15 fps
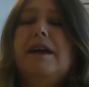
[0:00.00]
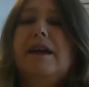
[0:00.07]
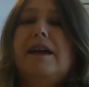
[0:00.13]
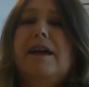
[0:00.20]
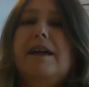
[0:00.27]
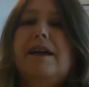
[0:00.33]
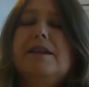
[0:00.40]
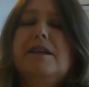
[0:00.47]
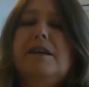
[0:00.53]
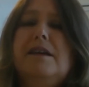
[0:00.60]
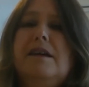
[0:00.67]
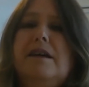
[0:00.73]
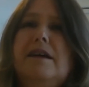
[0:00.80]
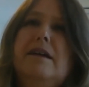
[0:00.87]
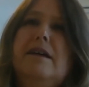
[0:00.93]
And
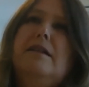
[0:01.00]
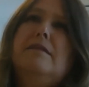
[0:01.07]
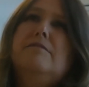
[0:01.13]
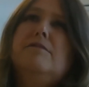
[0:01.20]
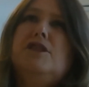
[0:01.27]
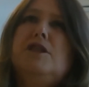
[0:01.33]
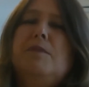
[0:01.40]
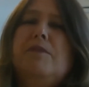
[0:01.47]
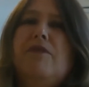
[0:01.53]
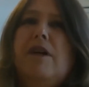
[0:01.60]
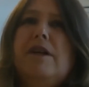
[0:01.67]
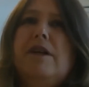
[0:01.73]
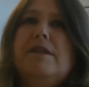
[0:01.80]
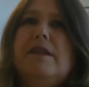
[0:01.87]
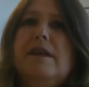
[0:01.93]
she
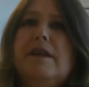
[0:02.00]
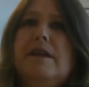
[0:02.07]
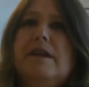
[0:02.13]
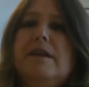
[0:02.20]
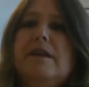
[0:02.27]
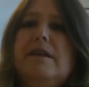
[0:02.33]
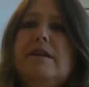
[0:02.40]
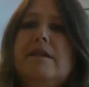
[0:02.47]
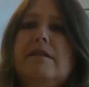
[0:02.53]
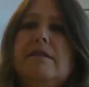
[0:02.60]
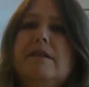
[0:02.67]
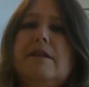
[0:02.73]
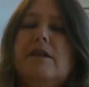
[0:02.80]
provided the